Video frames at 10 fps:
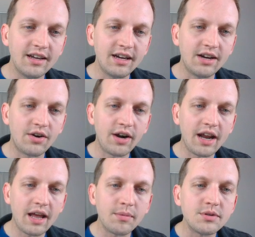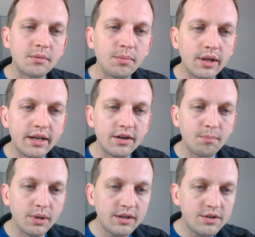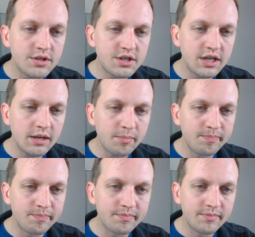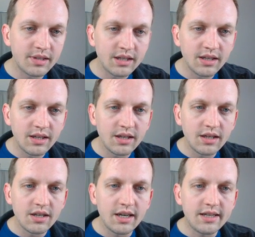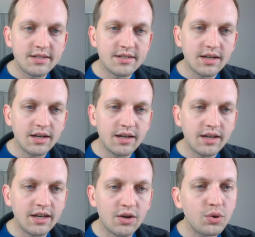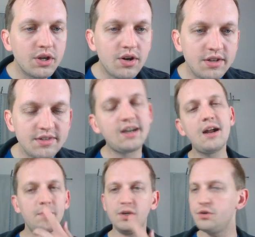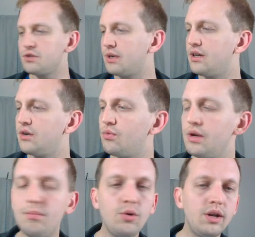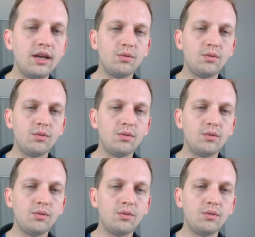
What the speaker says: I am using Blender. Blender's cheap. It only costs the time that you spend rebooting it